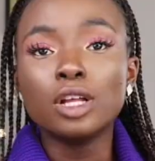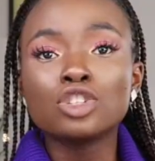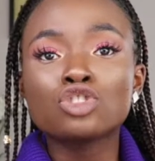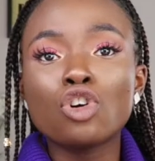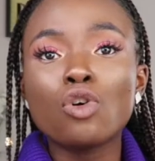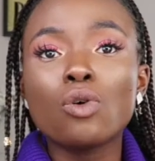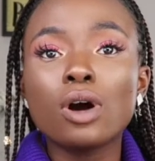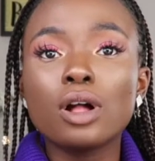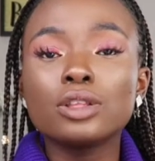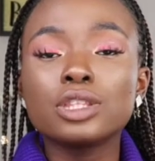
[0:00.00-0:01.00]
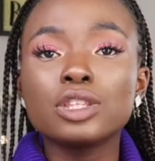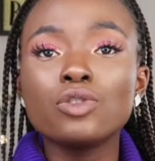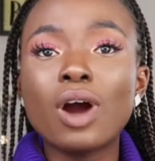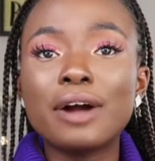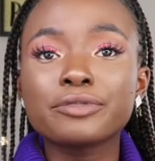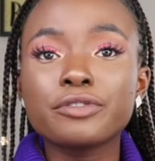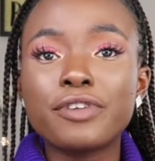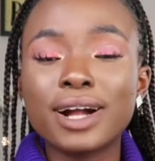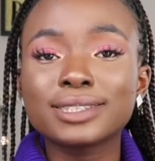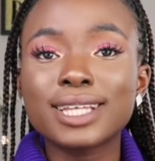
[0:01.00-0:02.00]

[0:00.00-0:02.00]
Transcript: So you have to file